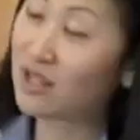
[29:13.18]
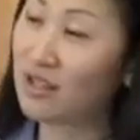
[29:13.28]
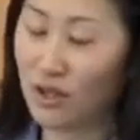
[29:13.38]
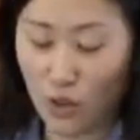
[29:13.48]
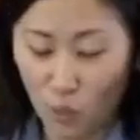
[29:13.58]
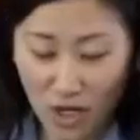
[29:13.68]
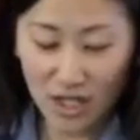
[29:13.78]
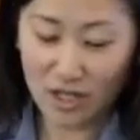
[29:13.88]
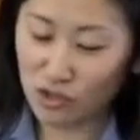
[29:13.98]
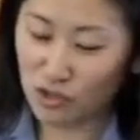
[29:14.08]
one
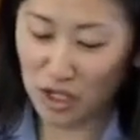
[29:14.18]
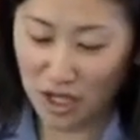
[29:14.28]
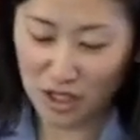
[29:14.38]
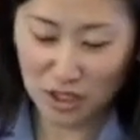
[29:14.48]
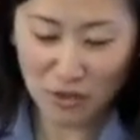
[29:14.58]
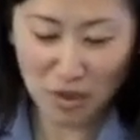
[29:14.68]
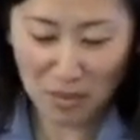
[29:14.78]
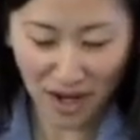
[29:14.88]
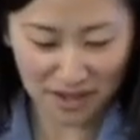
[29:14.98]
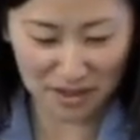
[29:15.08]
can just easily
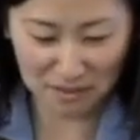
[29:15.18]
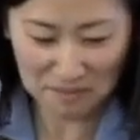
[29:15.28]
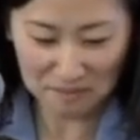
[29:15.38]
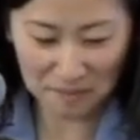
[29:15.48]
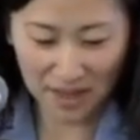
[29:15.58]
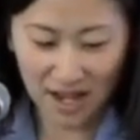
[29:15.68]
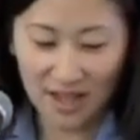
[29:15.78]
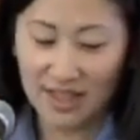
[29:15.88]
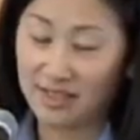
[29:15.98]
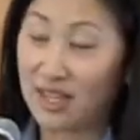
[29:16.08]
remind them
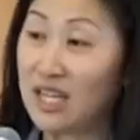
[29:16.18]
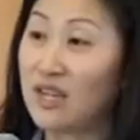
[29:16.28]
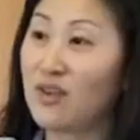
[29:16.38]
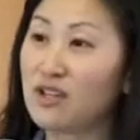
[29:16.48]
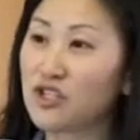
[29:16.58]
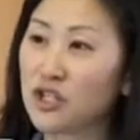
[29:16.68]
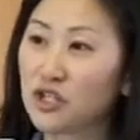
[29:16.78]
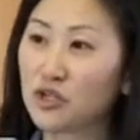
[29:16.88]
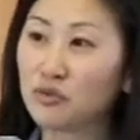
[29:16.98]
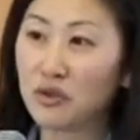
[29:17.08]
that the
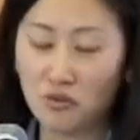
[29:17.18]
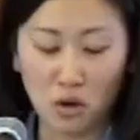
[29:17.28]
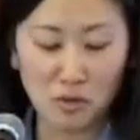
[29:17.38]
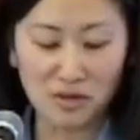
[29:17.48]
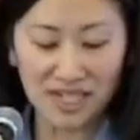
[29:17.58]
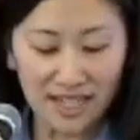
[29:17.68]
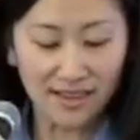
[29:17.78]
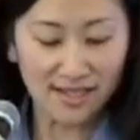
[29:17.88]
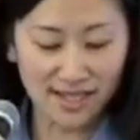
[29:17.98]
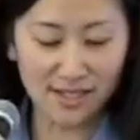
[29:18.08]
evangelical reformers in
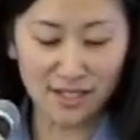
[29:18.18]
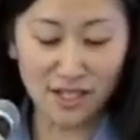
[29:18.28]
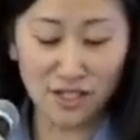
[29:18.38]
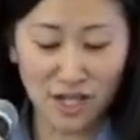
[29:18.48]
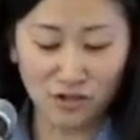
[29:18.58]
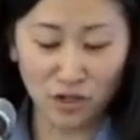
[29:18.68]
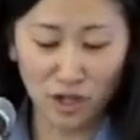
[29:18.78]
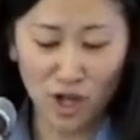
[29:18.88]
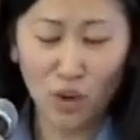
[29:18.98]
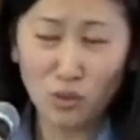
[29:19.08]
the 16th century
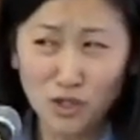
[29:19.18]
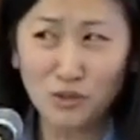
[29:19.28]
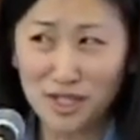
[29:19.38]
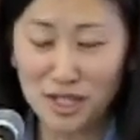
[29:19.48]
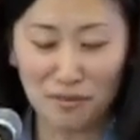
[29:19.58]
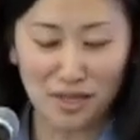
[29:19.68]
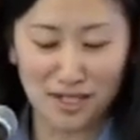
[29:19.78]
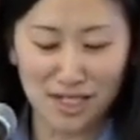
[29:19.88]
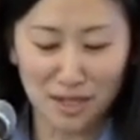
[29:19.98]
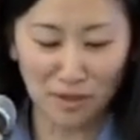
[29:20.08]
were doing something
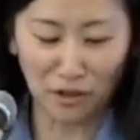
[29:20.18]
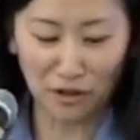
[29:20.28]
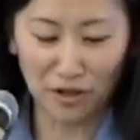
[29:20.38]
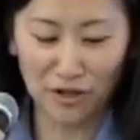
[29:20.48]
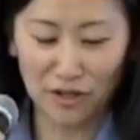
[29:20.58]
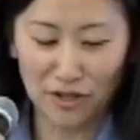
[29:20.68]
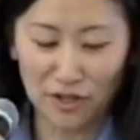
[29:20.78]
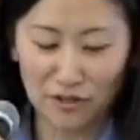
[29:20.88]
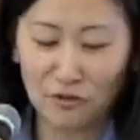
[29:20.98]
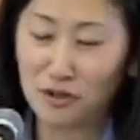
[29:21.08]
similar
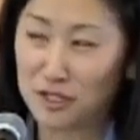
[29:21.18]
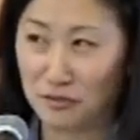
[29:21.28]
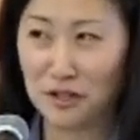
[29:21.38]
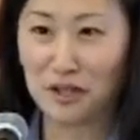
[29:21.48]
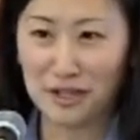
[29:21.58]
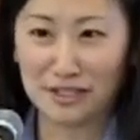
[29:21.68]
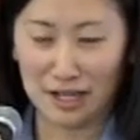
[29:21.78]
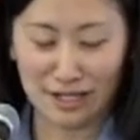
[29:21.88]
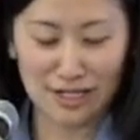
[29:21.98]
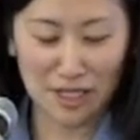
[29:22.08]
for a different
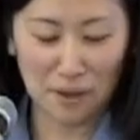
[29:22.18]
context.